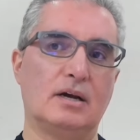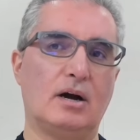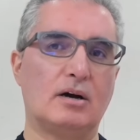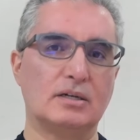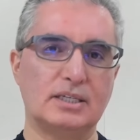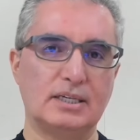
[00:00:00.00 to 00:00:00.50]

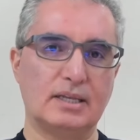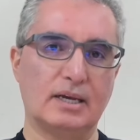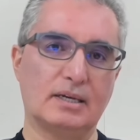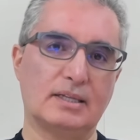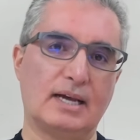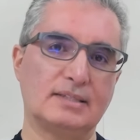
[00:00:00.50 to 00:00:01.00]

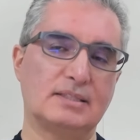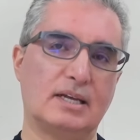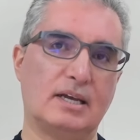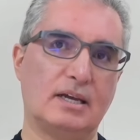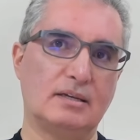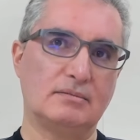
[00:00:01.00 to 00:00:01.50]
architect, as
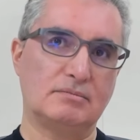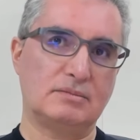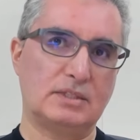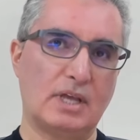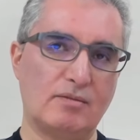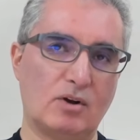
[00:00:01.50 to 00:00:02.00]
they
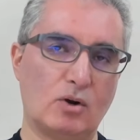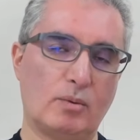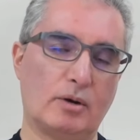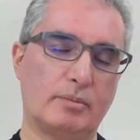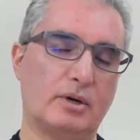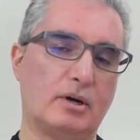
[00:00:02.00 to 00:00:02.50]
develop
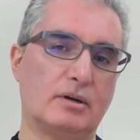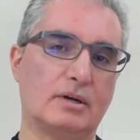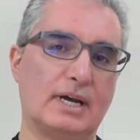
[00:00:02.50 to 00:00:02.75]
our product,